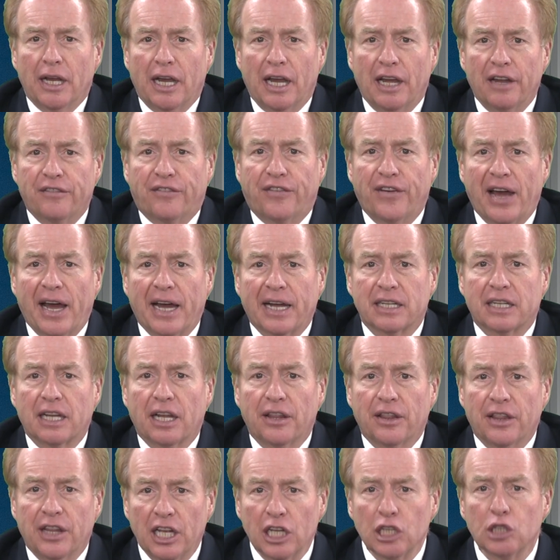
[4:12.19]
In fact,
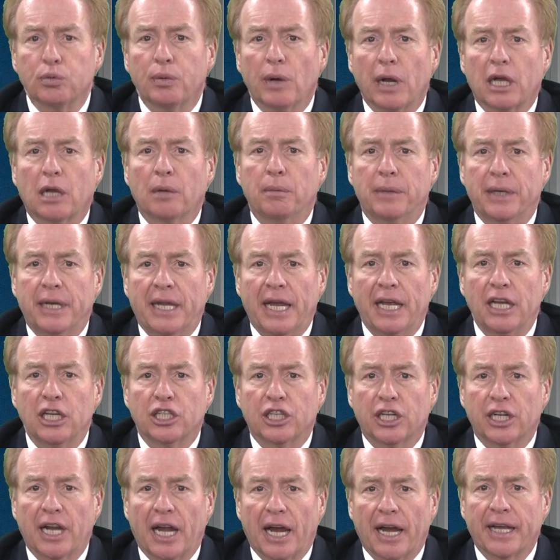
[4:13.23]
this
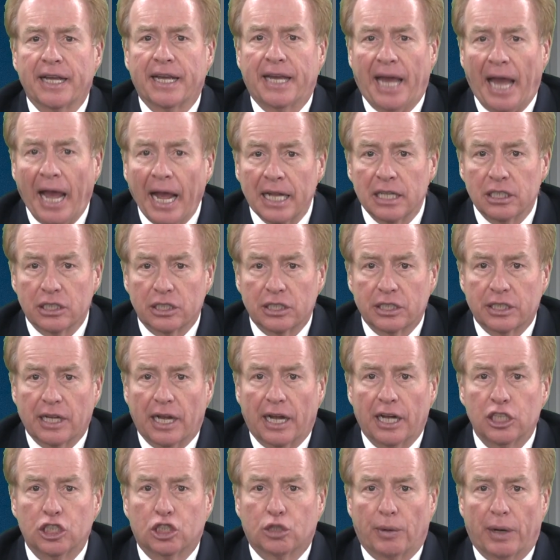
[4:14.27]
recommendation against
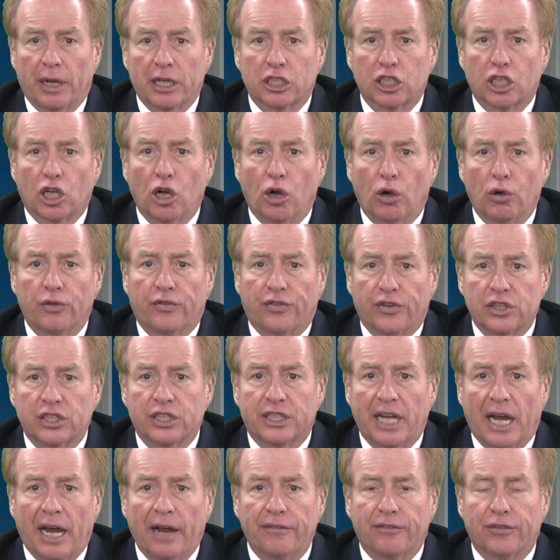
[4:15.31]
a dress code for
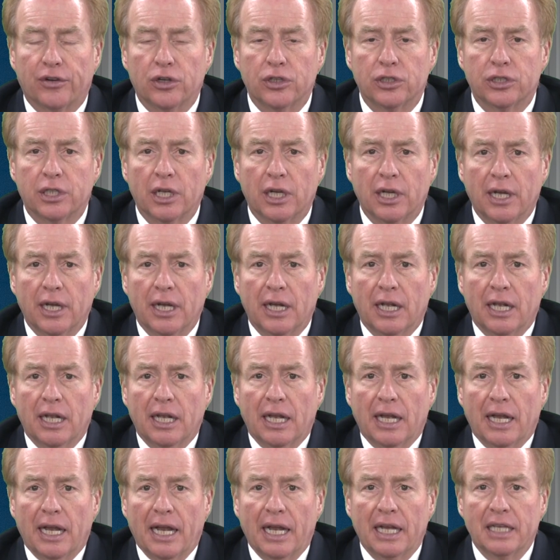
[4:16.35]
staffers
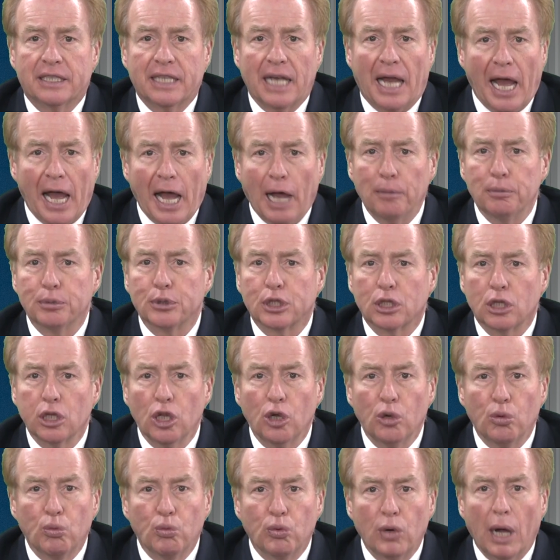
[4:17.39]
is
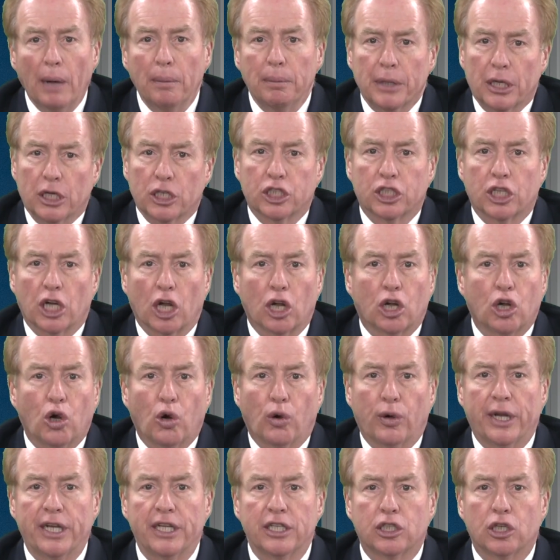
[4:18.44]
absolute rubbish,
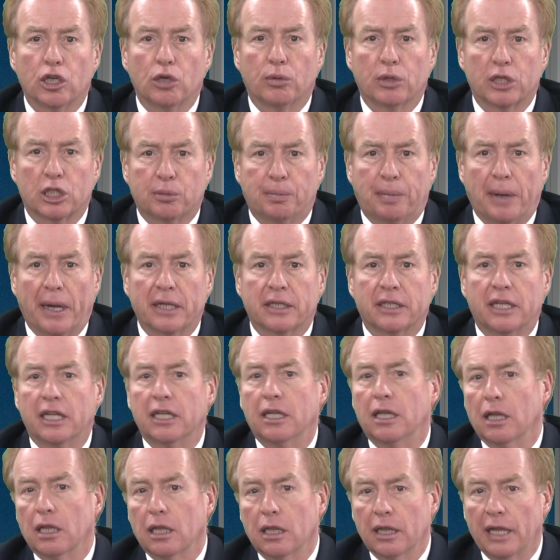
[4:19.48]
according to
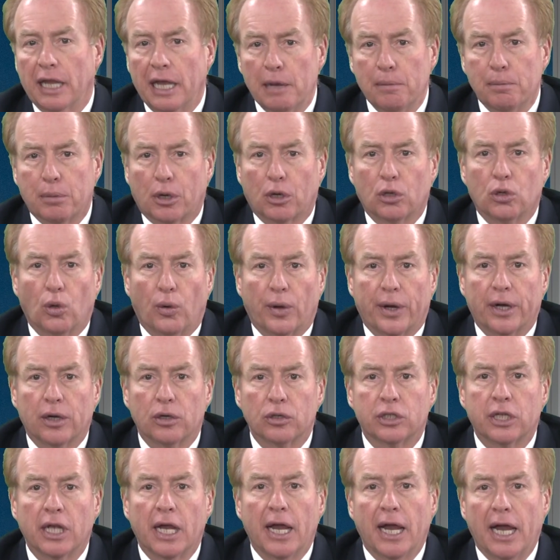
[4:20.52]
respected labor
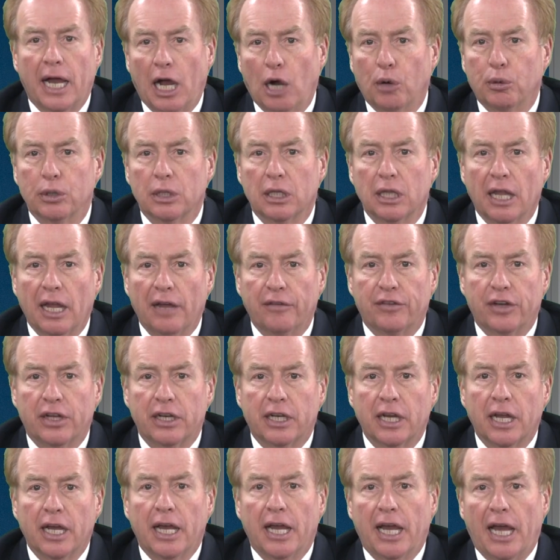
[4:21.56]
lawyers Howard
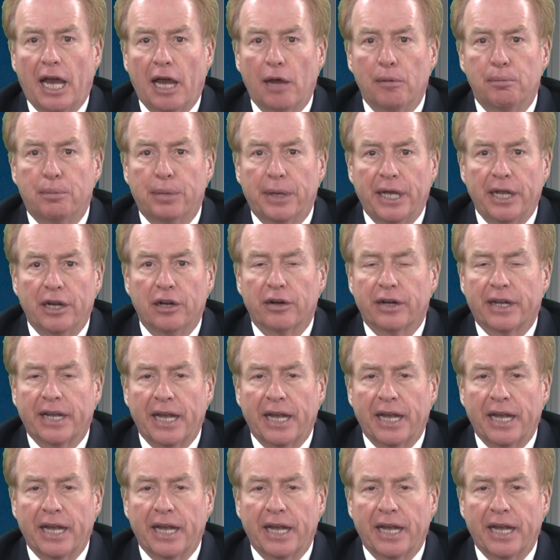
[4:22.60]
Levitt and Peter